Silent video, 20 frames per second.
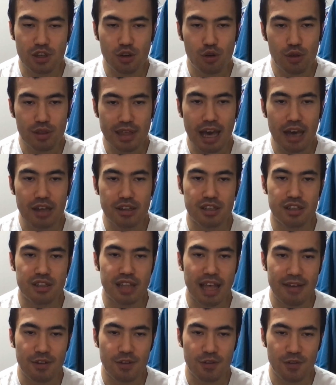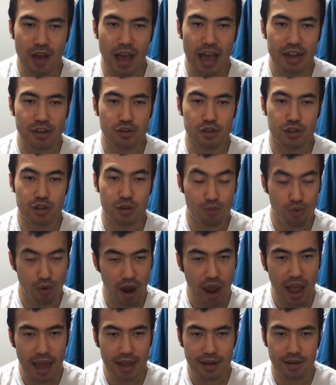2011 finals
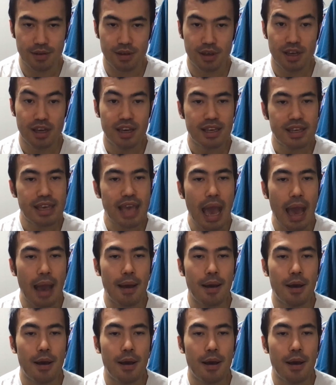LeBron. Yeah,